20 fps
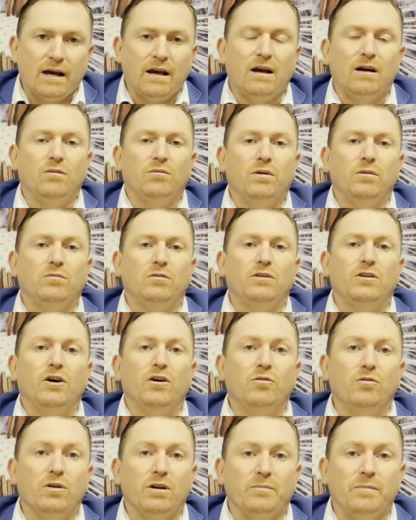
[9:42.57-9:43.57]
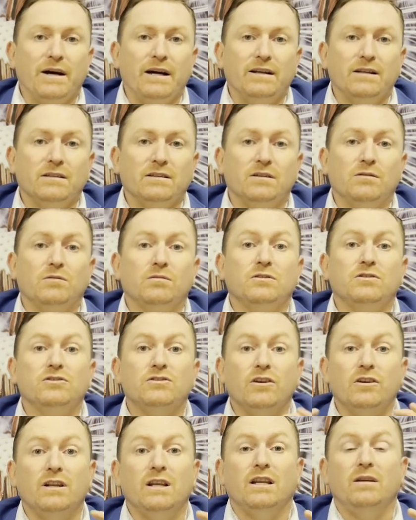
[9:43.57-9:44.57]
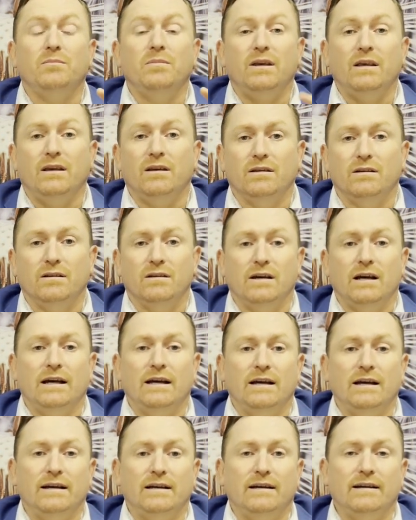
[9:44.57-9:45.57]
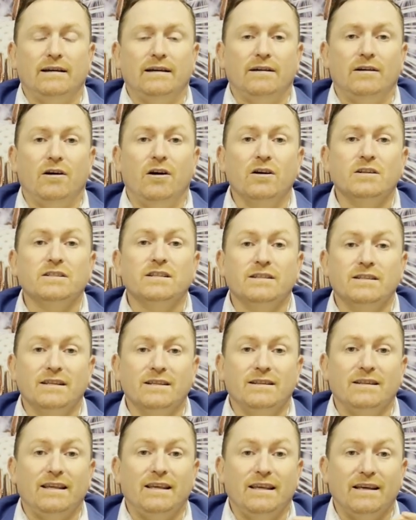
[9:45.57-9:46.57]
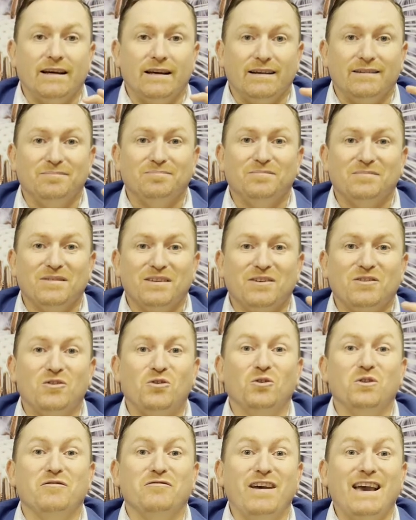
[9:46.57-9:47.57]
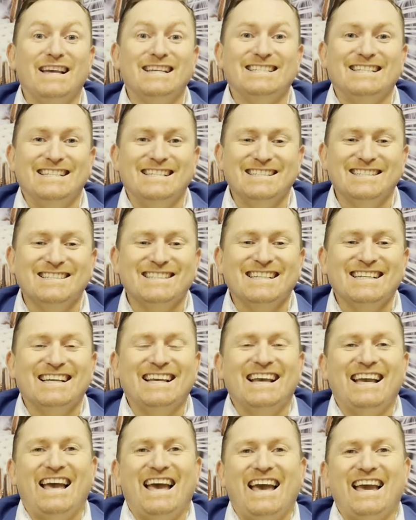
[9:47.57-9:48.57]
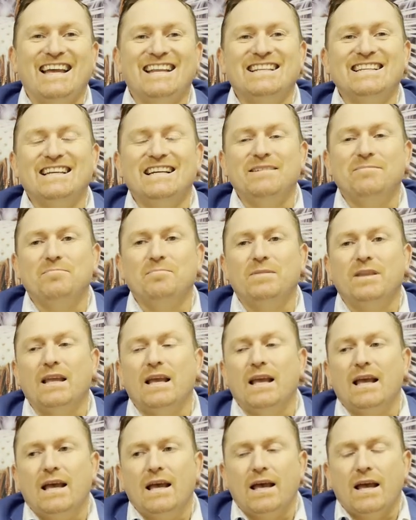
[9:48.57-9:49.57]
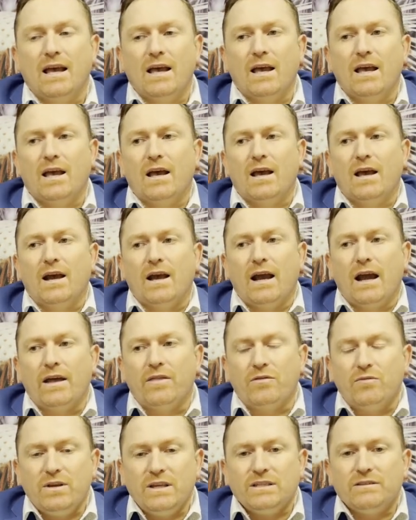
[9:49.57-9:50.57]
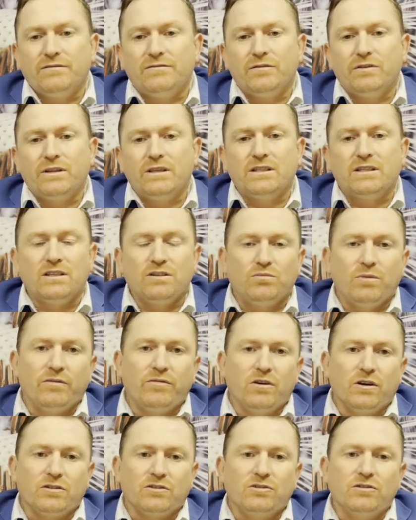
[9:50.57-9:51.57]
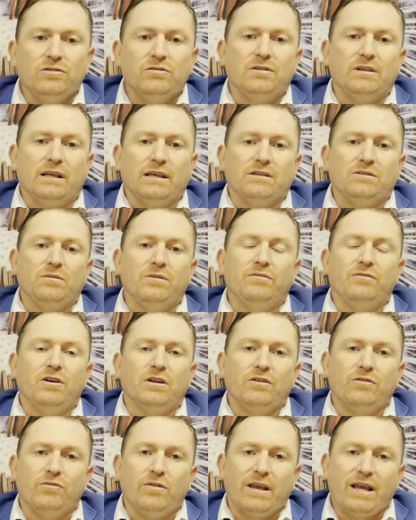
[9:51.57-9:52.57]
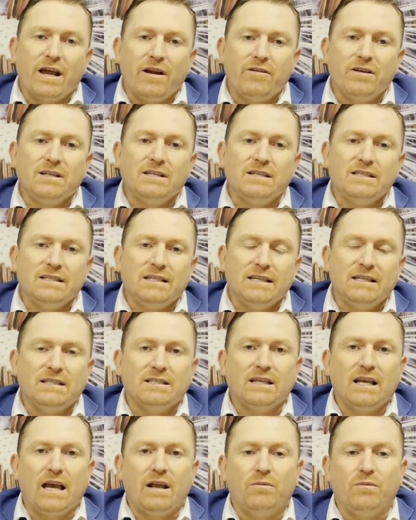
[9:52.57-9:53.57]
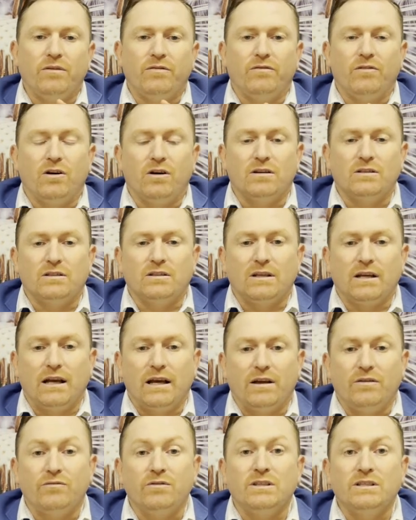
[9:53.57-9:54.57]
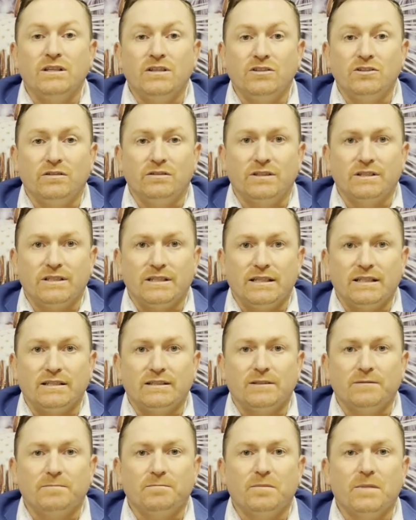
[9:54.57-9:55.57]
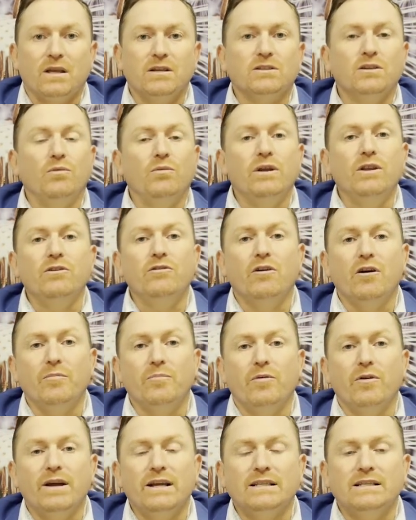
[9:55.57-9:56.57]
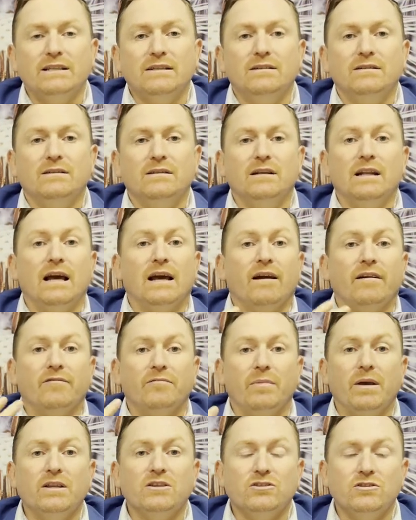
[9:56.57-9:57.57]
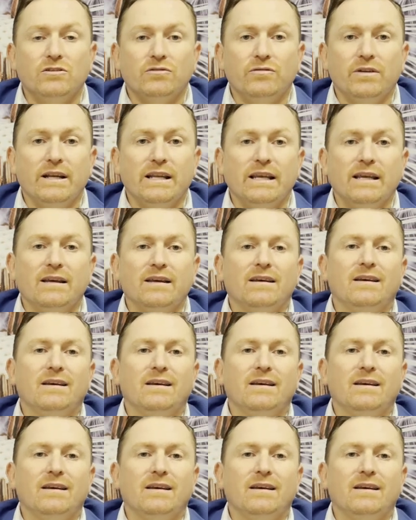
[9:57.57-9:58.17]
we would know all about it. It would certainly be hotter than all the vaccines. And the reason for this is we've got two things. We've got recurrent disease and we've got residual disease. So when you're operated, like I've mentioned already,